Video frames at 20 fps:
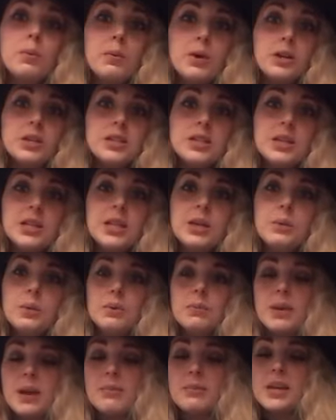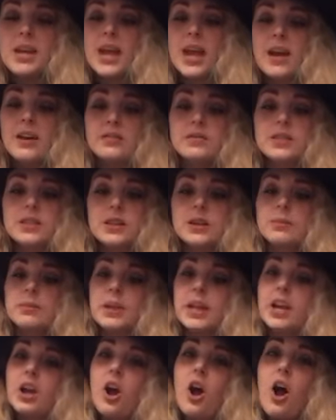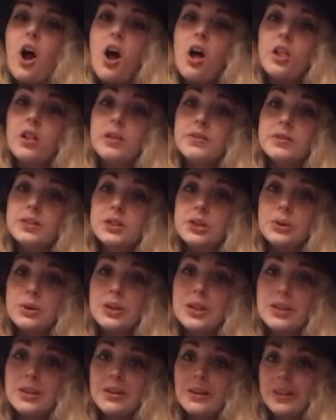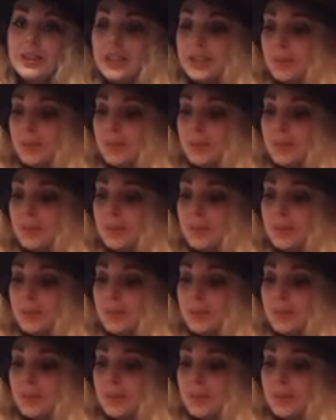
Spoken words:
martini would maybe have some like olives thrown in there at this